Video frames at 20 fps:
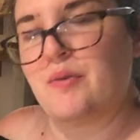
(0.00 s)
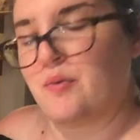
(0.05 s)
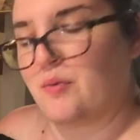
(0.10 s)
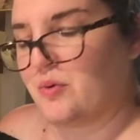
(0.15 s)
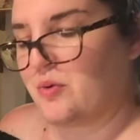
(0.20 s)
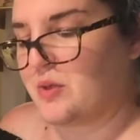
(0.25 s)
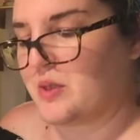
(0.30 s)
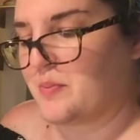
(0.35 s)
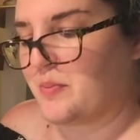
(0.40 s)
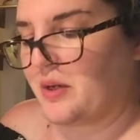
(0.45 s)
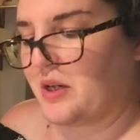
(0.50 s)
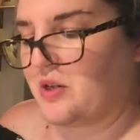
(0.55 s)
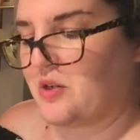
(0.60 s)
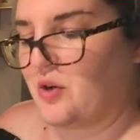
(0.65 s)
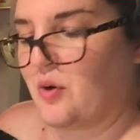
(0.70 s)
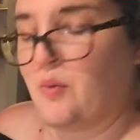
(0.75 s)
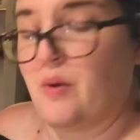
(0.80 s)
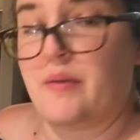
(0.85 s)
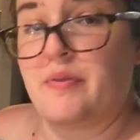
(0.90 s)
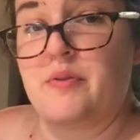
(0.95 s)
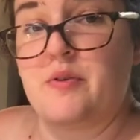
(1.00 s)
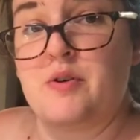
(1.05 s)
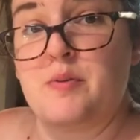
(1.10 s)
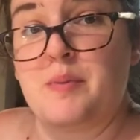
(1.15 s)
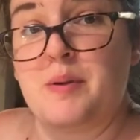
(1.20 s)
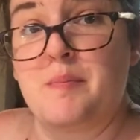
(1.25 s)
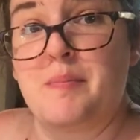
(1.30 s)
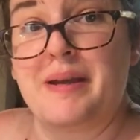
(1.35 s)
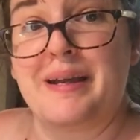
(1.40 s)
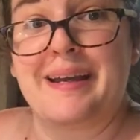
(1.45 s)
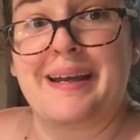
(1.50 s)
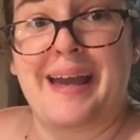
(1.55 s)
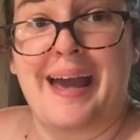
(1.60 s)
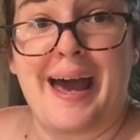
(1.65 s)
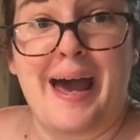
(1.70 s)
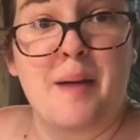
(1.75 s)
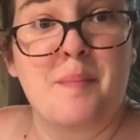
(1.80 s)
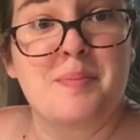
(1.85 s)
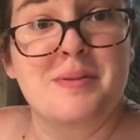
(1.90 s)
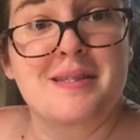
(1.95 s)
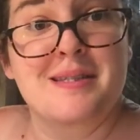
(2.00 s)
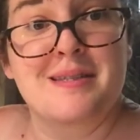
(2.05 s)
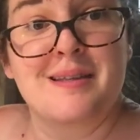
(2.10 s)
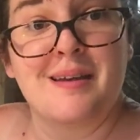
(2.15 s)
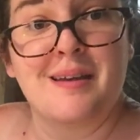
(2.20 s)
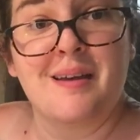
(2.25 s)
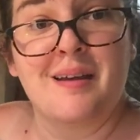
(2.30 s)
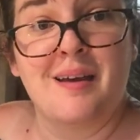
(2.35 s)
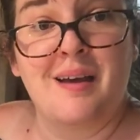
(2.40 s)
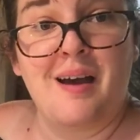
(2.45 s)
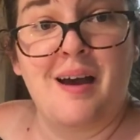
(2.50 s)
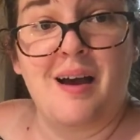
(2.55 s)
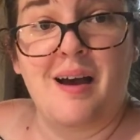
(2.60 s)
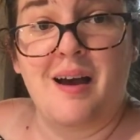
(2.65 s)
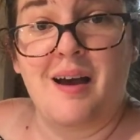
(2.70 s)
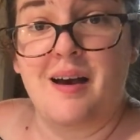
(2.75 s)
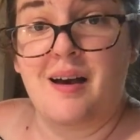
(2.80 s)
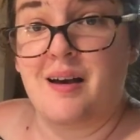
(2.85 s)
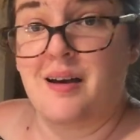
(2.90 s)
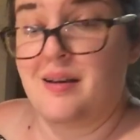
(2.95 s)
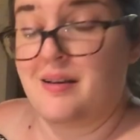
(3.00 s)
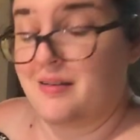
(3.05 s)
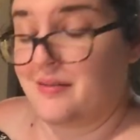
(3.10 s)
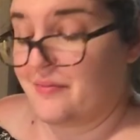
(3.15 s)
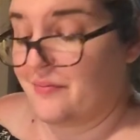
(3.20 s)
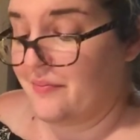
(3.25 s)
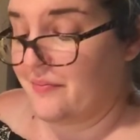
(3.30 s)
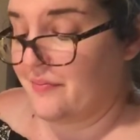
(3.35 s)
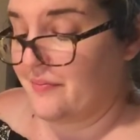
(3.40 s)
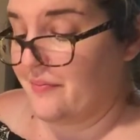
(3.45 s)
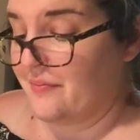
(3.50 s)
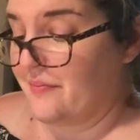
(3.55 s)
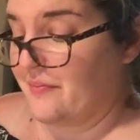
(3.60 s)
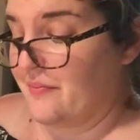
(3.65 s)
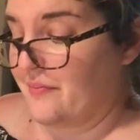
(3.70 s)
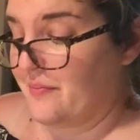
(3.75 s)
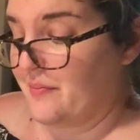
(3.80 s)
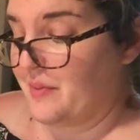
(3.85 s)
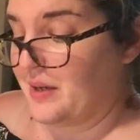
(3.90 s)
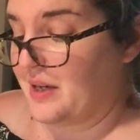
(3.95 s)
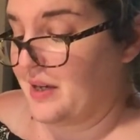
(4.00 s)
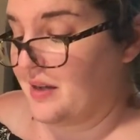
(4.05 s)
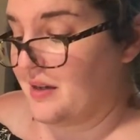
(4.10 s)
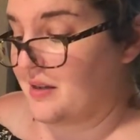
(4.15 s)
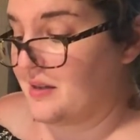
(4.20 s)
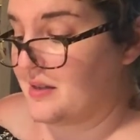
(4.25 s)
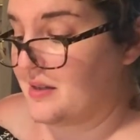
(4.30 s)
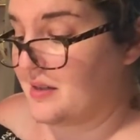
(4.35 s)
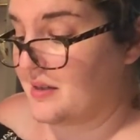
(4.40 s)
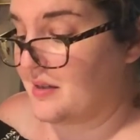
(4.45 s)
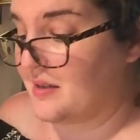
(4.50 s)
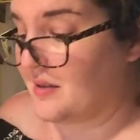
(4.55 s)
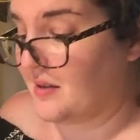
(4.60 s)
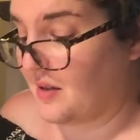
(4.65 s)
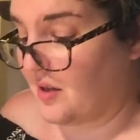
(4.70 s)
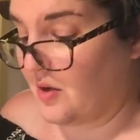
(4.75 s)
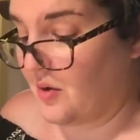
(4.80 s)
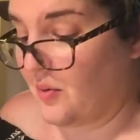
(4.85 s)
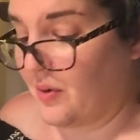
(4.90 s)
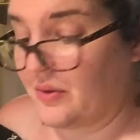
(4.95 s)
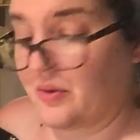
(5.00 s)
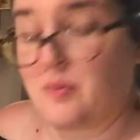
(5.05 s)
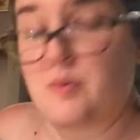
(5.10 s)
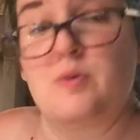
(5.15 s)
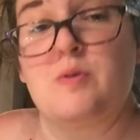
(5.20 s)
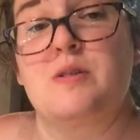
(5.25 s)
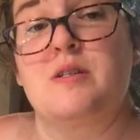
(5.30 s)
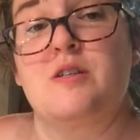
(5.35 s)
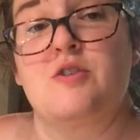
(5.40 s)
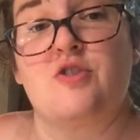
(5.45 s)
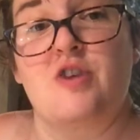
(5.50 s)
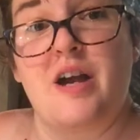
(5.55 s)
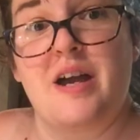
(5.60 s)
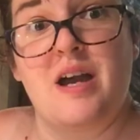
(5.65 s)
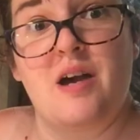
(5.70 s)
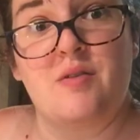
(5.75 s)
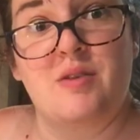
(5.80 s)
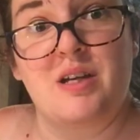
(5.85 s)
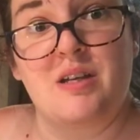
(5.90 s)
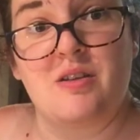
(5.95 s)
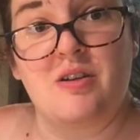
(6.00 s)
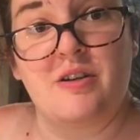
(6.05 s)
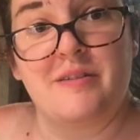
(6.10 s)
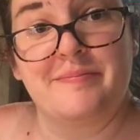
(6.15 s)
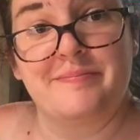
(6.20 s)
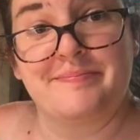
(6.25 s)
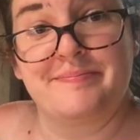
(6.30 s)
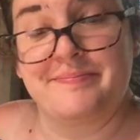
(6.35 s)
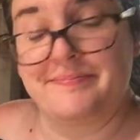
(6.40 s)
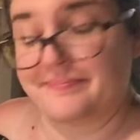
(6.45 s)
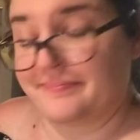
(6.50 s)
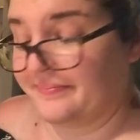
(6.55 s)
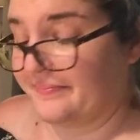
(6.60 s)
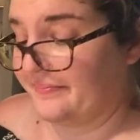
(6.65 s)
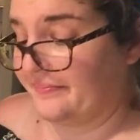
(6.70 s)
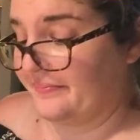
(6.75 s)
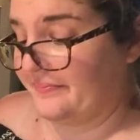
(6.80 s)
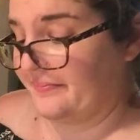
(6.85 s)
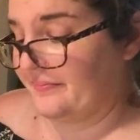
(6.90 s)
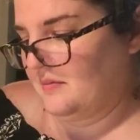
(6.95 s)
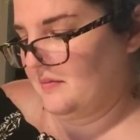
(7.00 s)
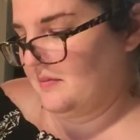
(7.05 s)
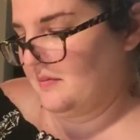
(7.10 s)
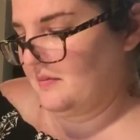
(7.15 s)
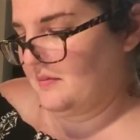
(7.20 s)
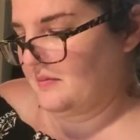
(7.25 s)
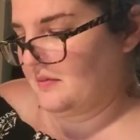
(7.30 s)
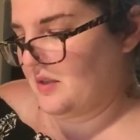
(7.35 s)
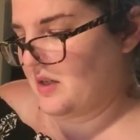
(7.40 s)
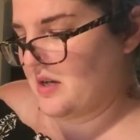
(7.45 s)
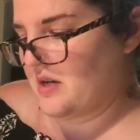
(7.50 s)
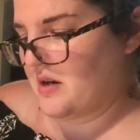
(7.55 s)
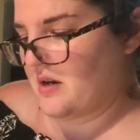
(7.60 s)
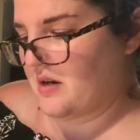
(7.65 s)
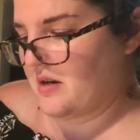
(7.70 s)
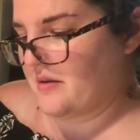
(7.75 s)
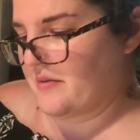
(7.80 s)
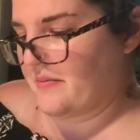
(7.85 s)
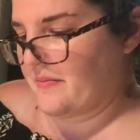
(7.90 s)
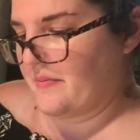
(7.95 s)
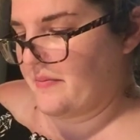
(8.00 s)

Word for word: the roots, but you don't want there to be big gaps uh, because you don't want the roots to dry out either. Here,